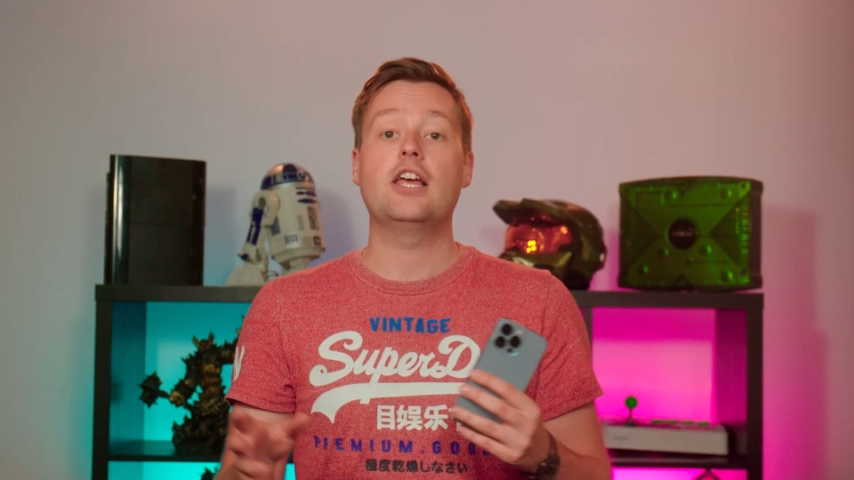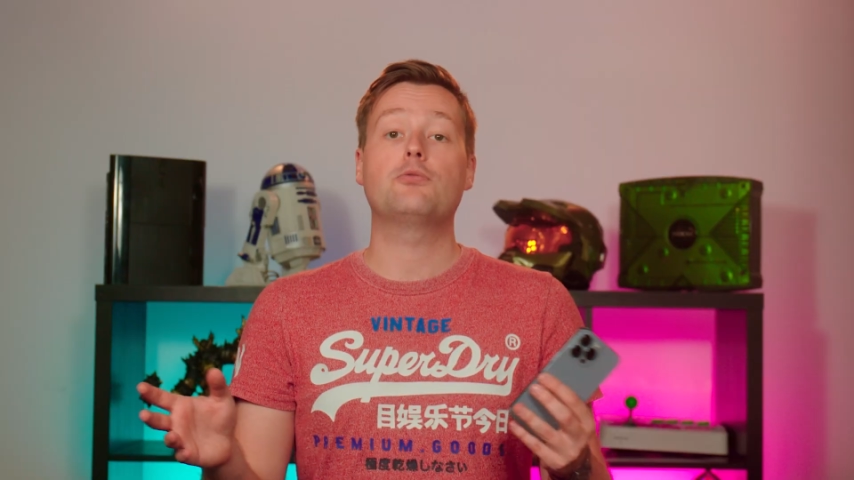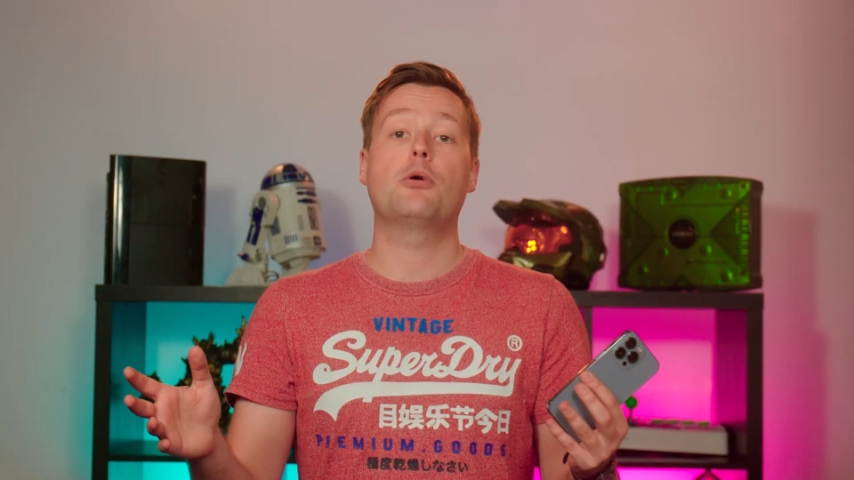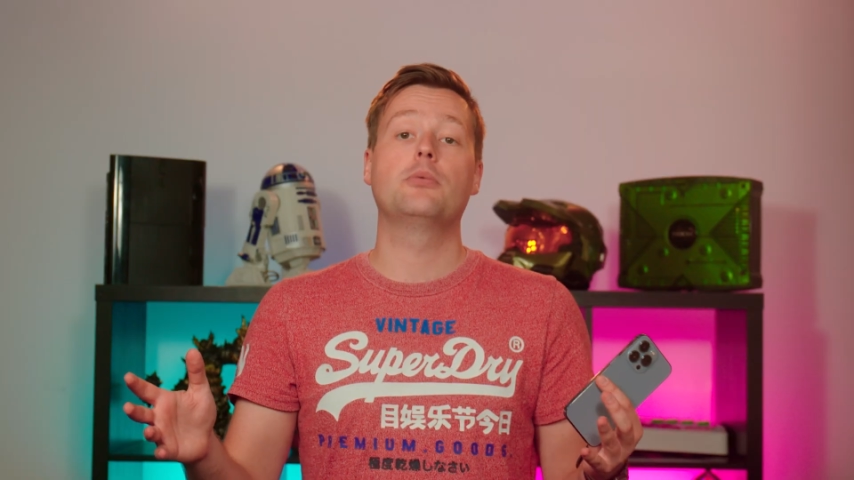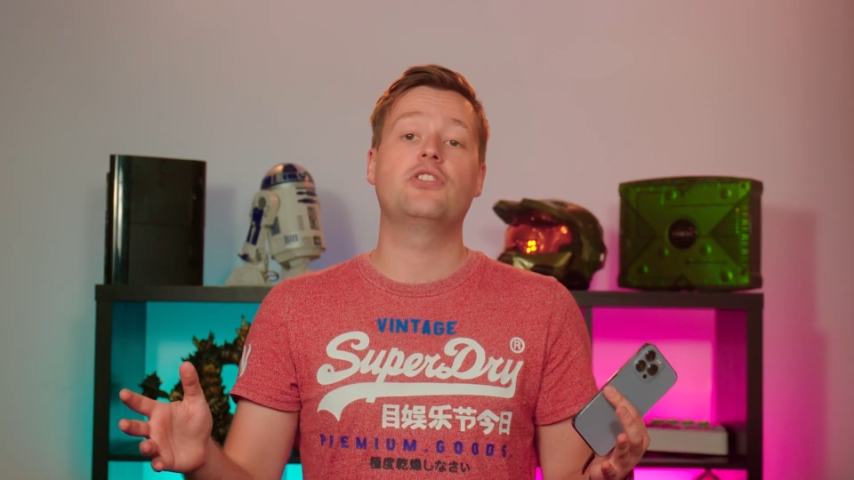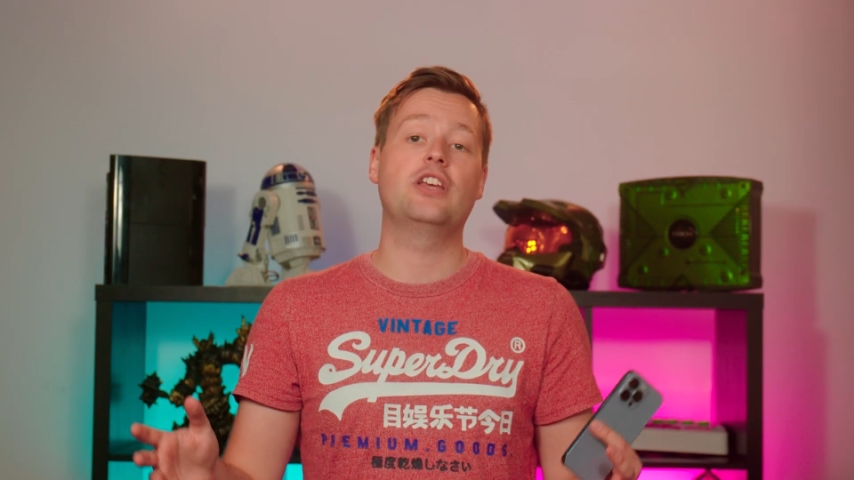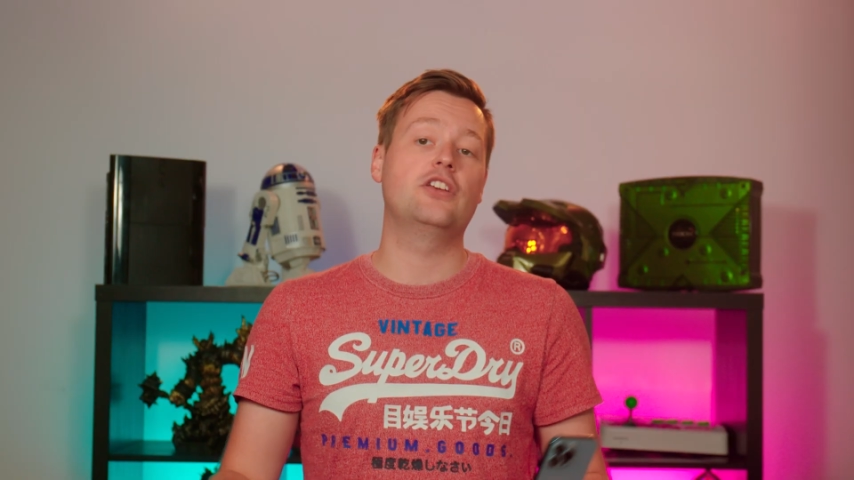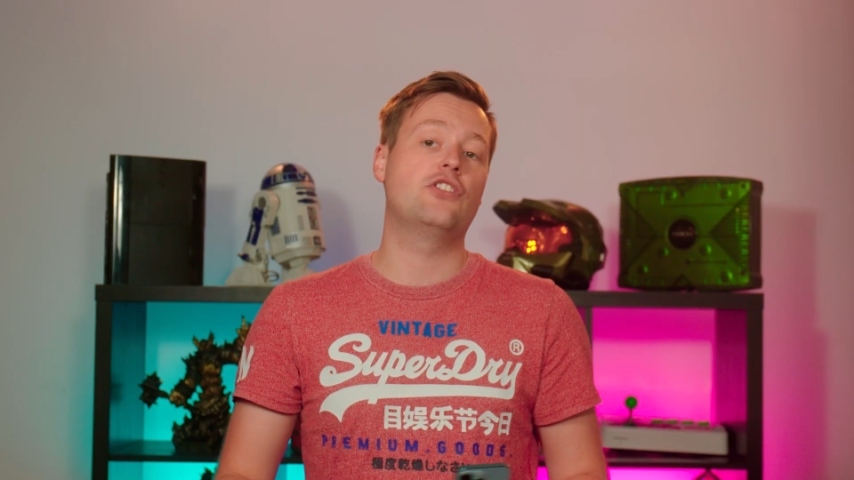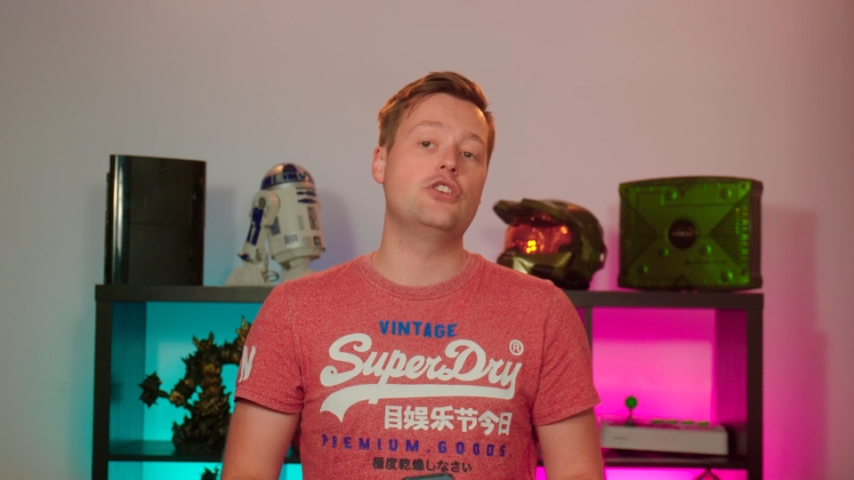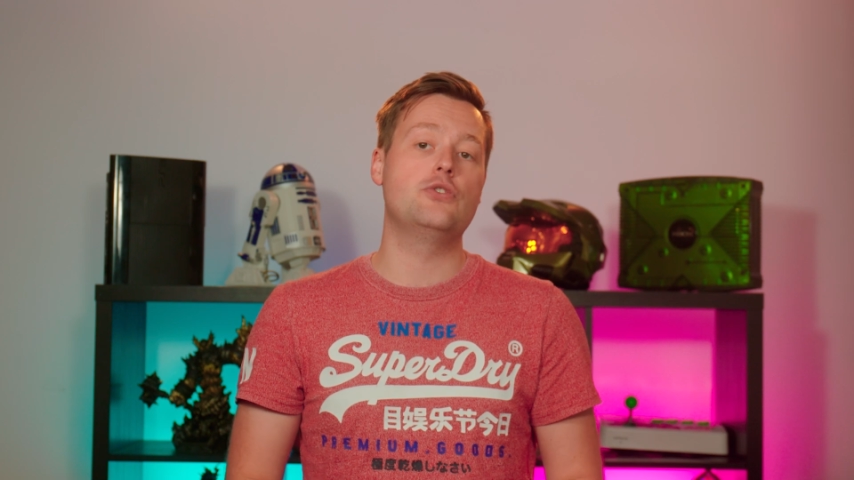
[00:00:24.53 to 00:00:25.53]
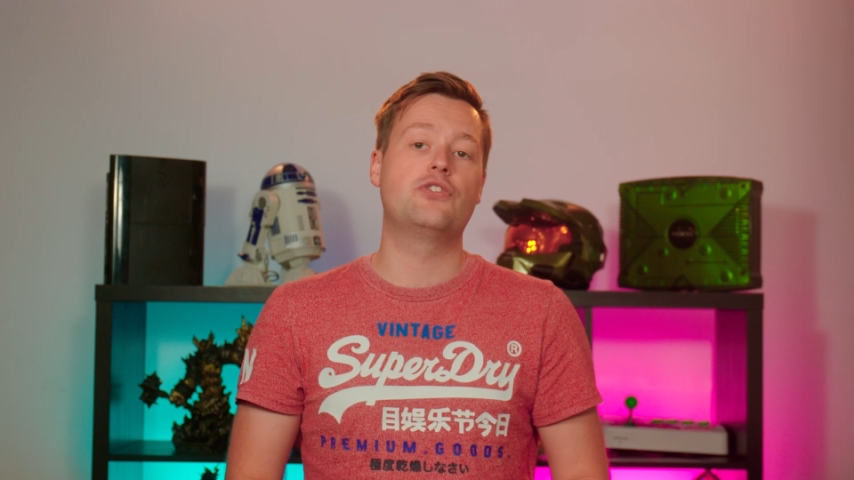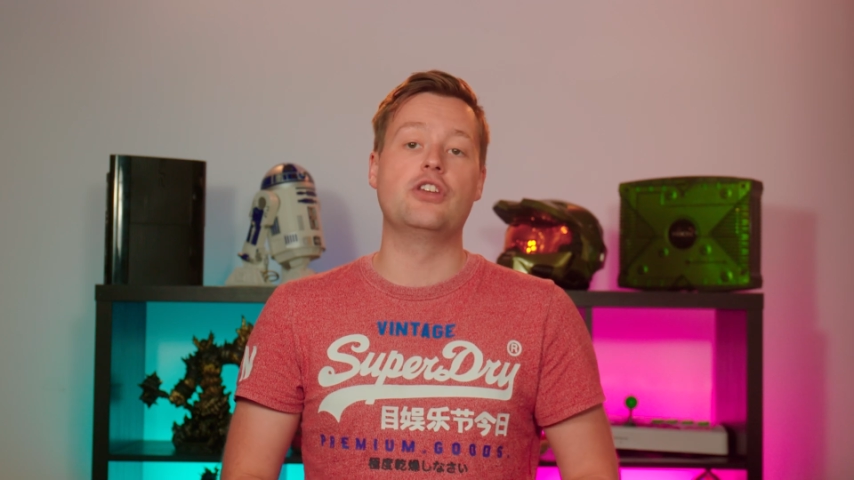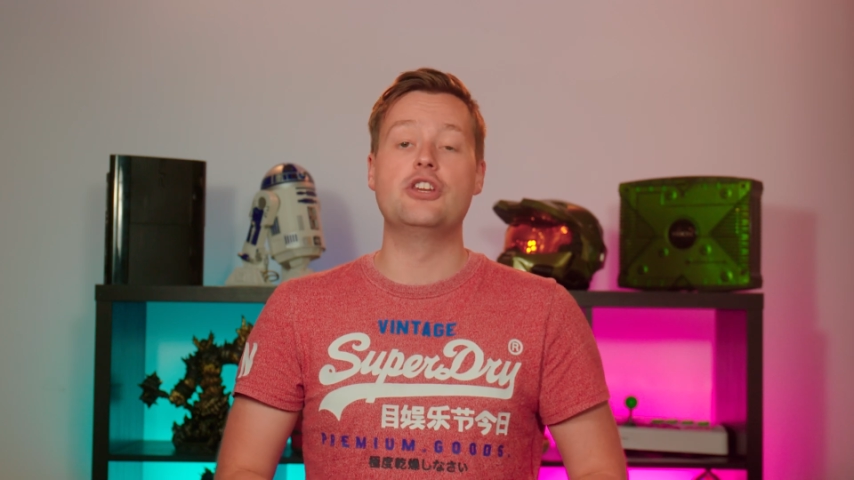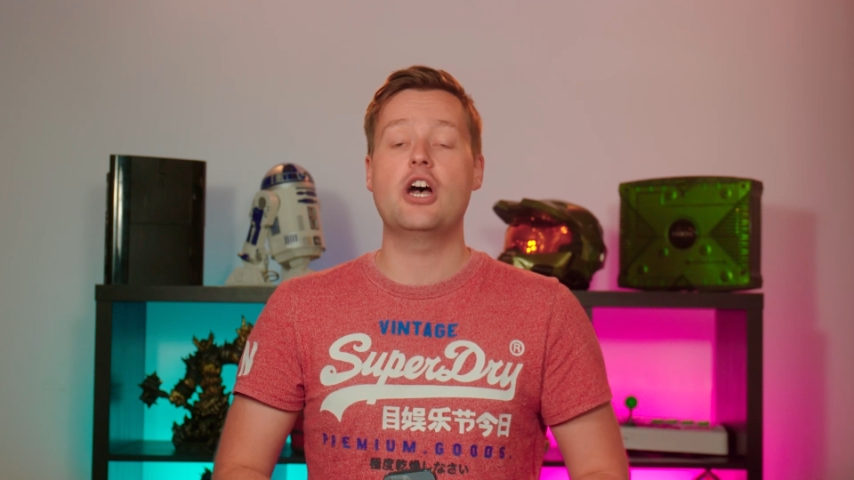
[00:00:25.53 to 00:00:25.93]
Less promising is the news that